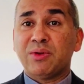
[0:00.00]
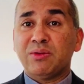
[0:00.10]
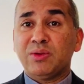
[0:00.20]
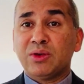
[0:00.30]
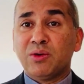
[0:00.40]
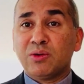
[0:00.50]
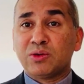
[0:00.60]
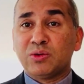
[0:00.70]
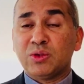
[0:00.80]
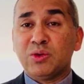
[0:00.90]
when we go
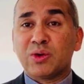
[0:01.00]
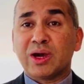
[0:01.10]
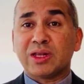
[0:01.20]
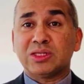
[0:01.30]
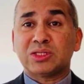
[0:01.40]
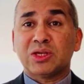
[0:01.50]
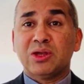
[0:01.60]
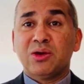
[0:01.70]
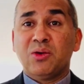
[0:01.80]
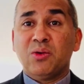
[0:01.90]
to the Eucharist,
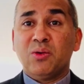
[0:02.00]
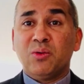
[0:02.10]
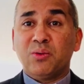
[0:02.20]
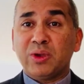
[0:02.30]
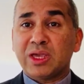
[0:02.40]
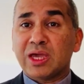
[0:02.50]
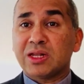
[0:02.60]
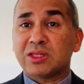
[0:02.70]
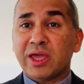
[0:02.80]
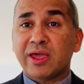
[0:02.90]
we
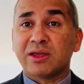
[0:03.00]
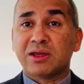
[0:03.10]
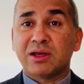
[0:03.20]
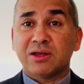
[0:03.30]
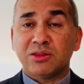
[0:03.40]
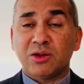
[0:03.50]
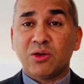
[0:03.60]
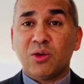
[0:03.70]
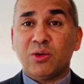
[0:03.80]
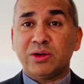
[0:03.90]
can thank the
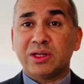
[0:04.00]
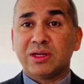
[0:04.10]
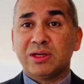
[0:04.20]
Lord.